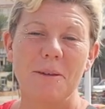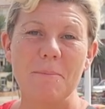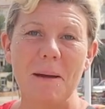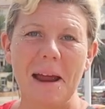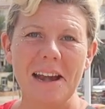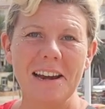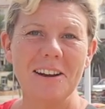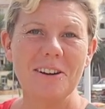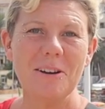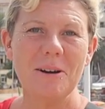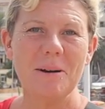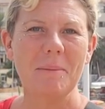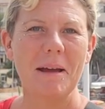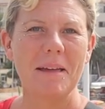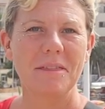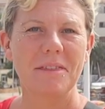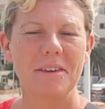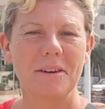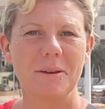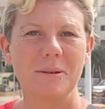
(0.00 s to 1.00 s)
Benidorm
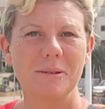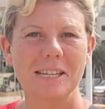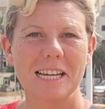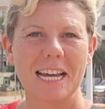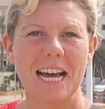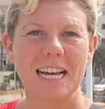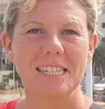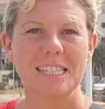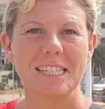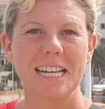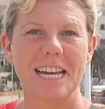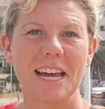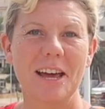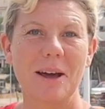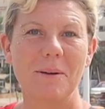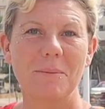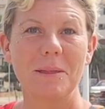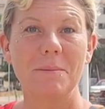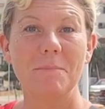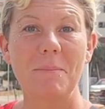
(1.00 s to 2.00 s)
enthusiast
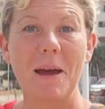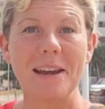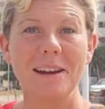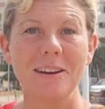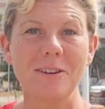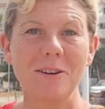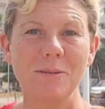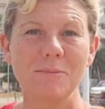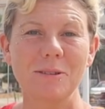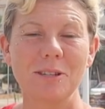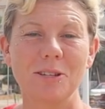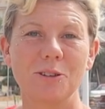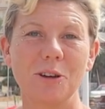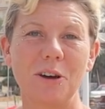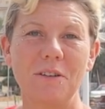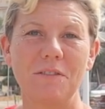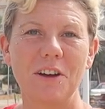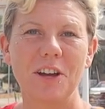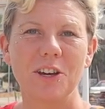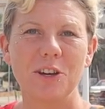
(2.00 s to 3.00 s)
here with Benidorm
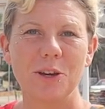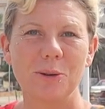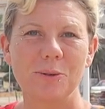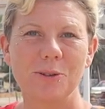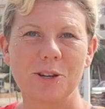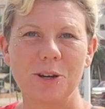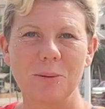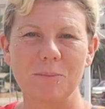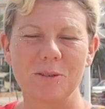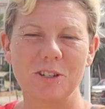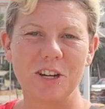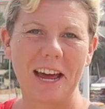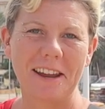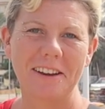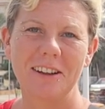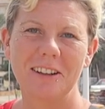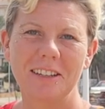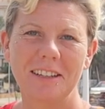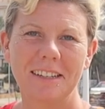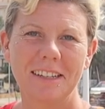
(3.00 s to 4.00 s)
Stuff YouTube
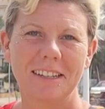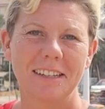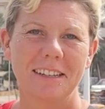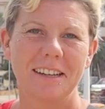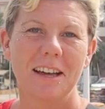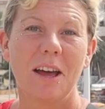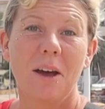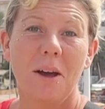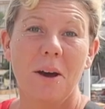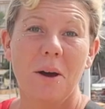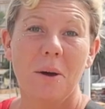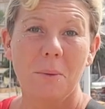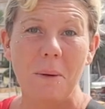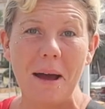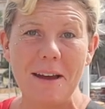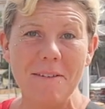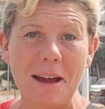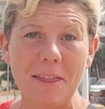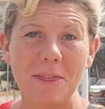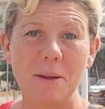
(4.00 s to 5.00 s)
channel.
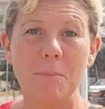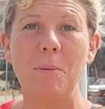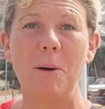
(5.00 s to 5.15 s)
We're at the